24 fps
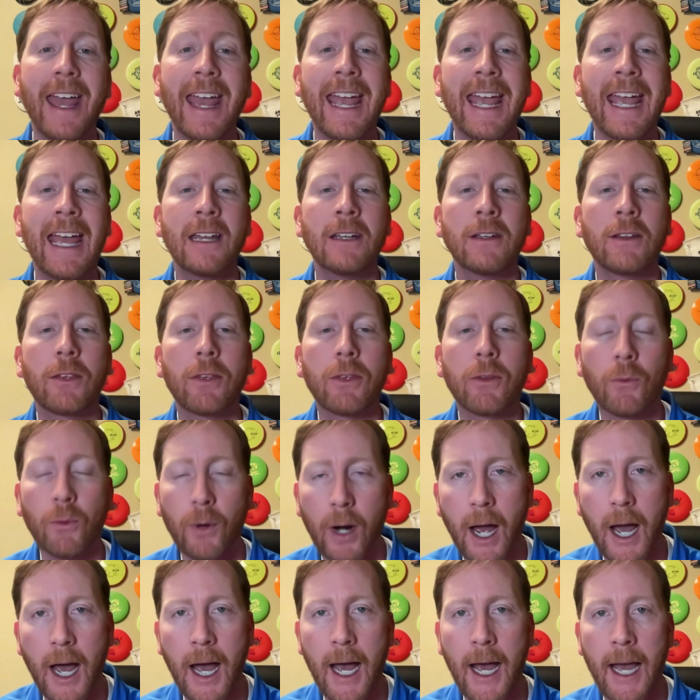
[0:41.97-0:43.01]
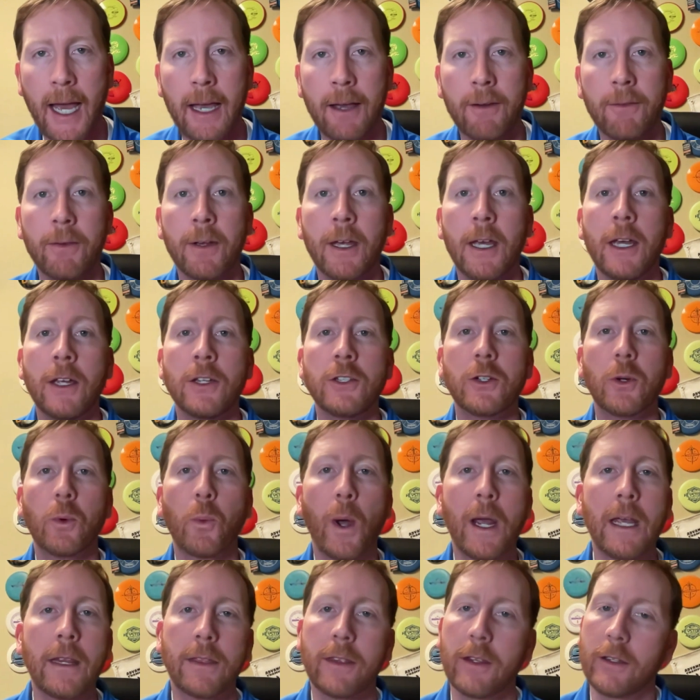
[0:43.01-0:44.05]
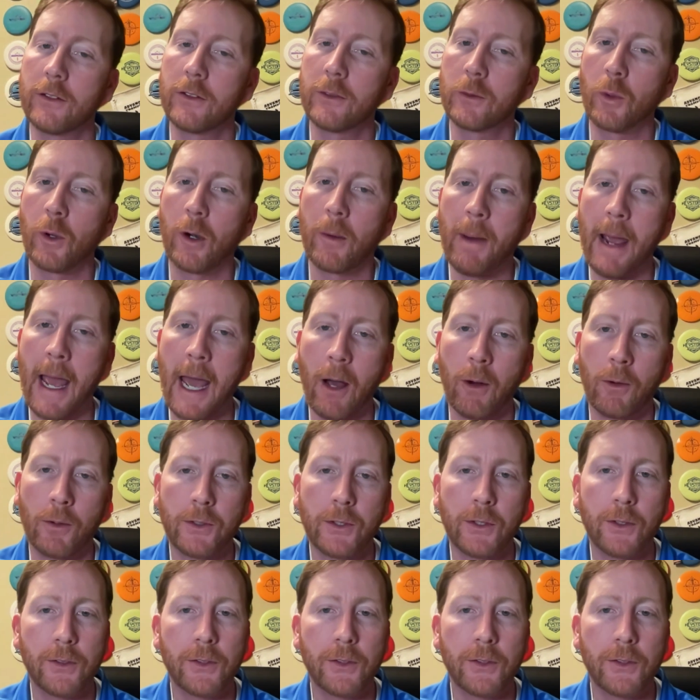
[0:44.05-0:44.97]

and thrive to wait this storm out.